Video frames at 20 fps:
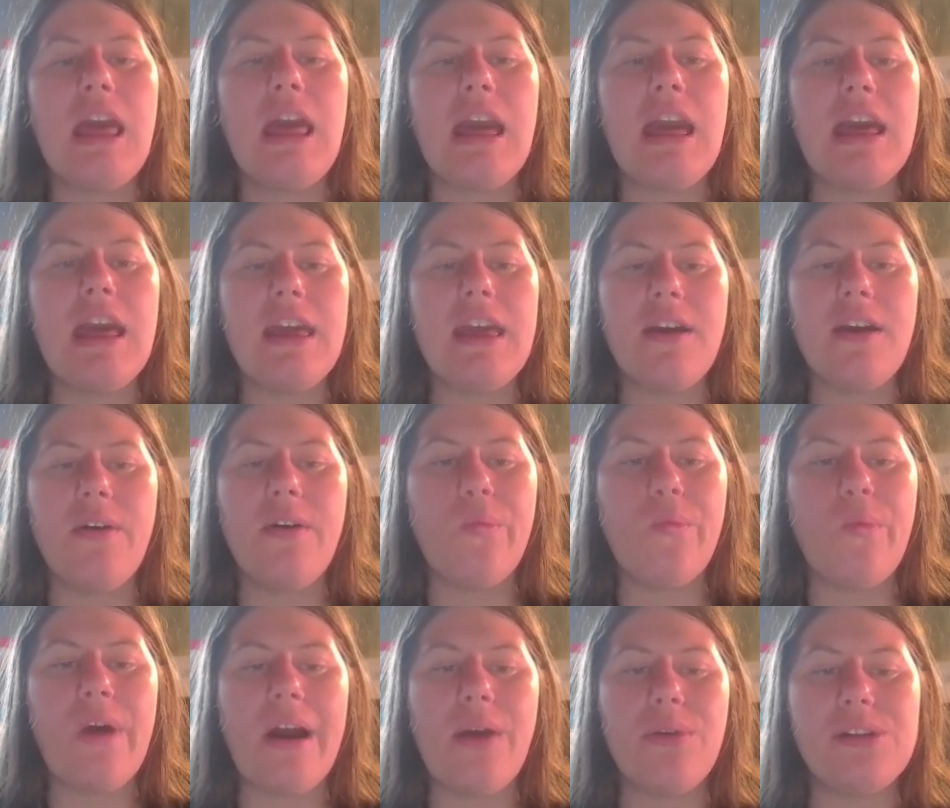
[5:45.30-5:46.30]
A
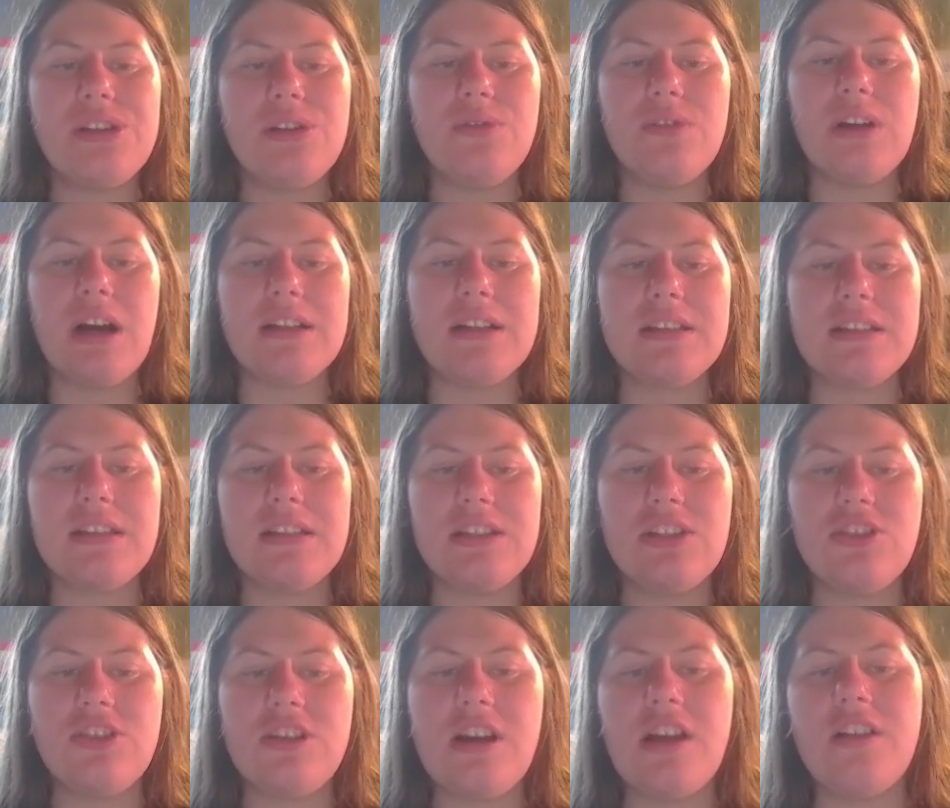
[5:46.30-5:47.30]
Y with 2 dots.
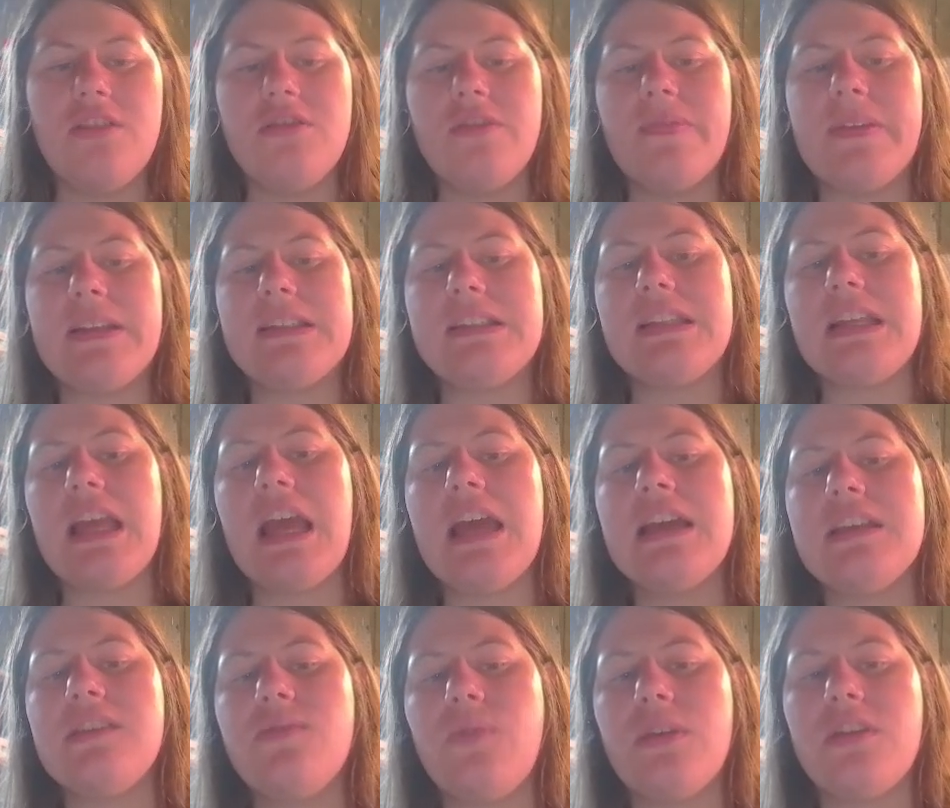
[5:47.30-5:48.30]
This shallow divot is the
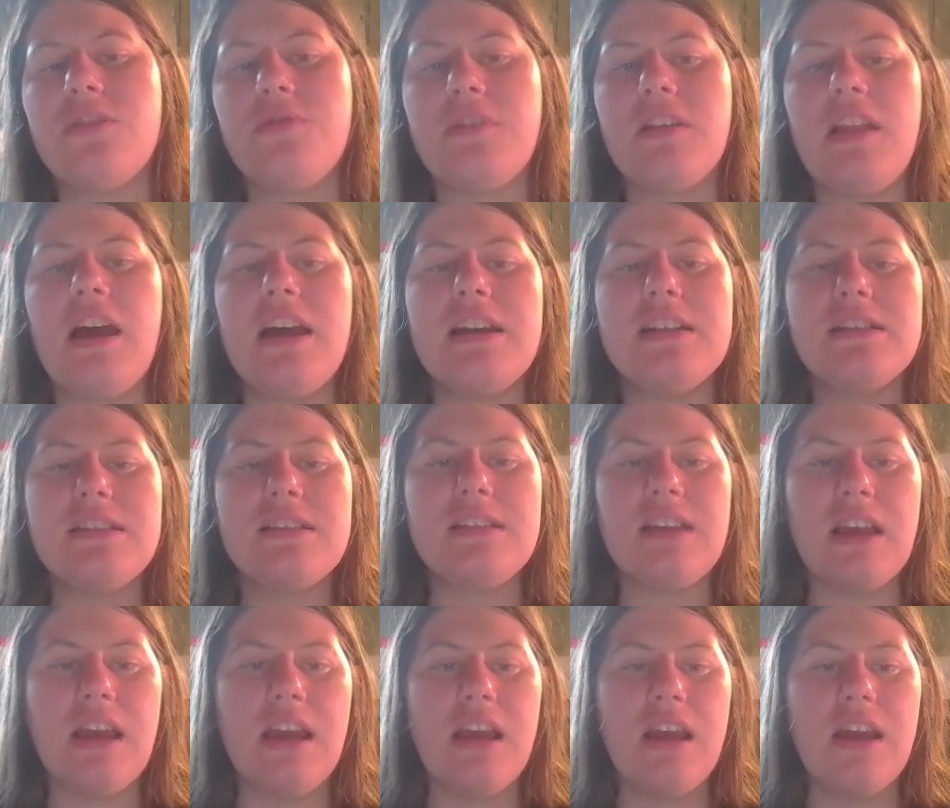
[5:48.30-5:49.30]
S with 3
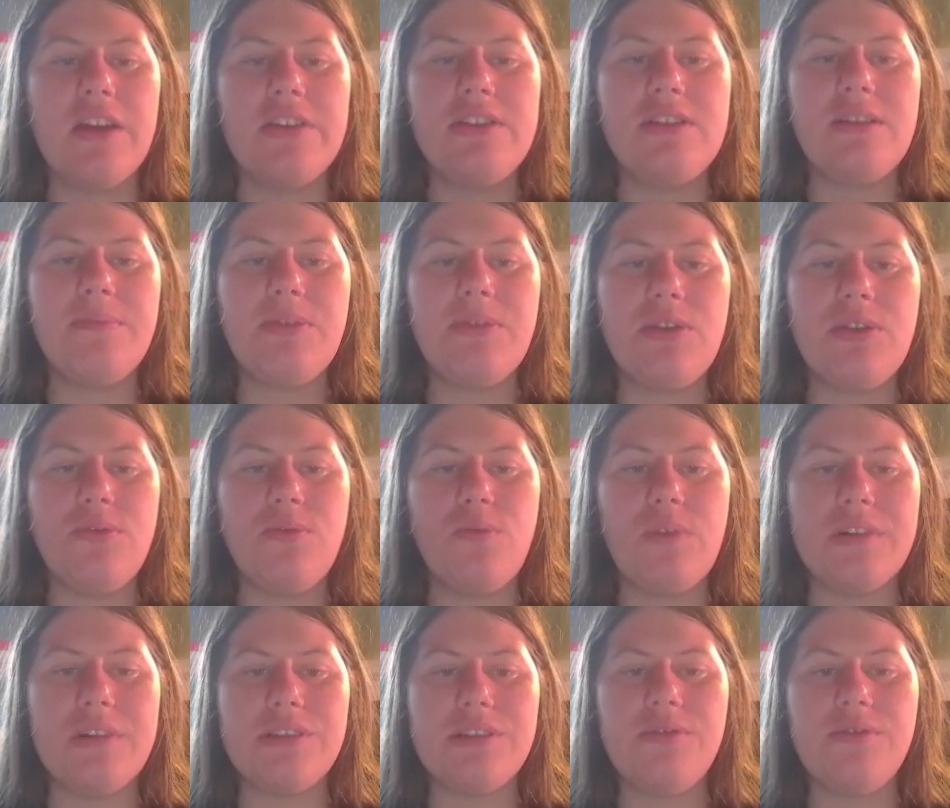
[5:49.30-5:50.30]
lines. W
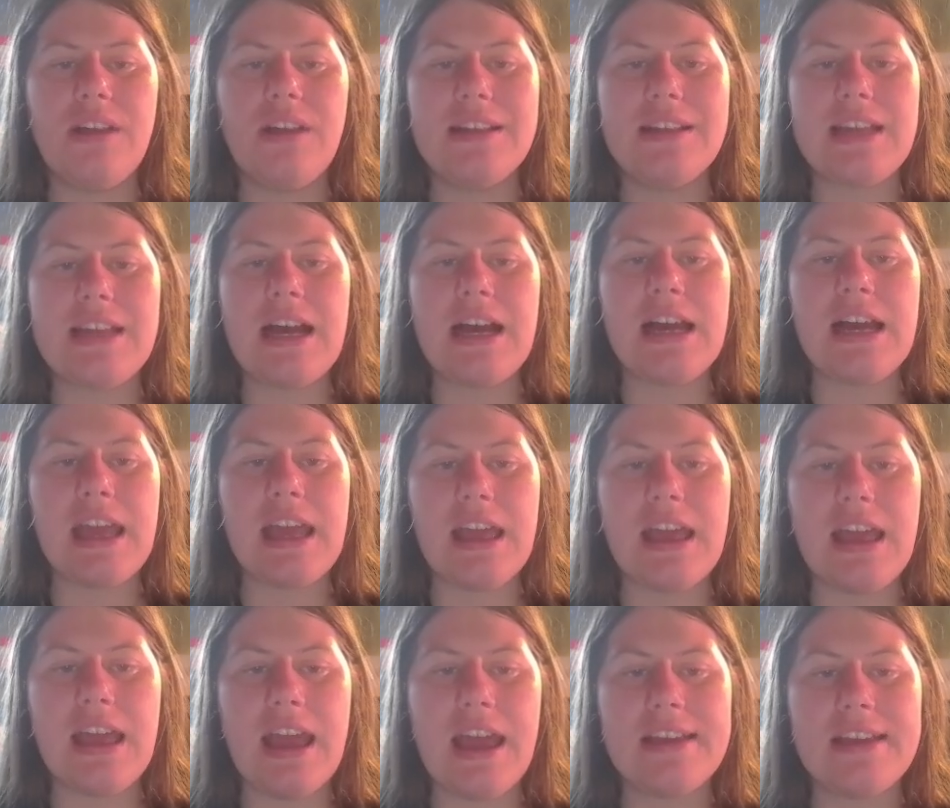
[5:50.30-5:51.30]
1, 2 lines.
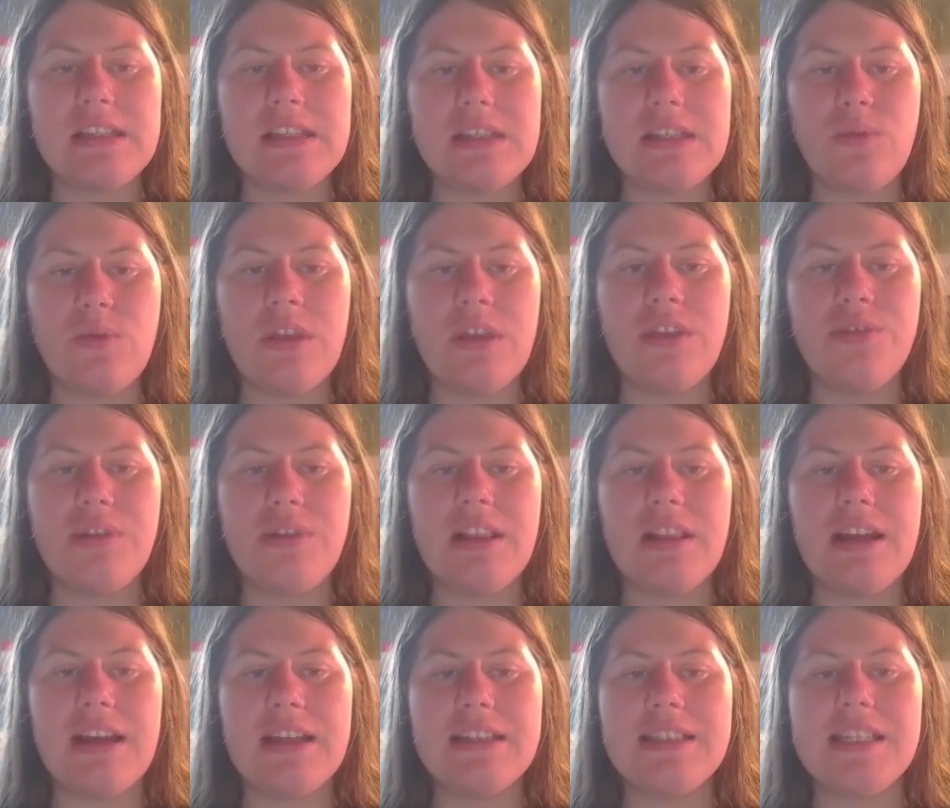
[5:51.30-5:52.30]
I S with 3
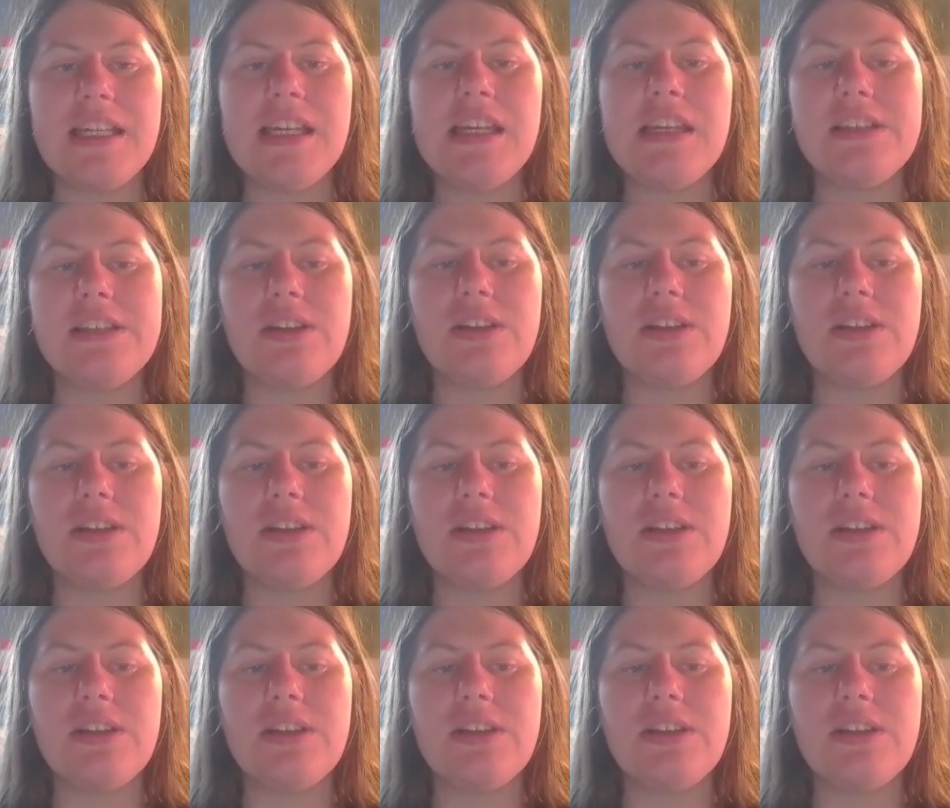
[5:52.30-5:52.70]
lines. E.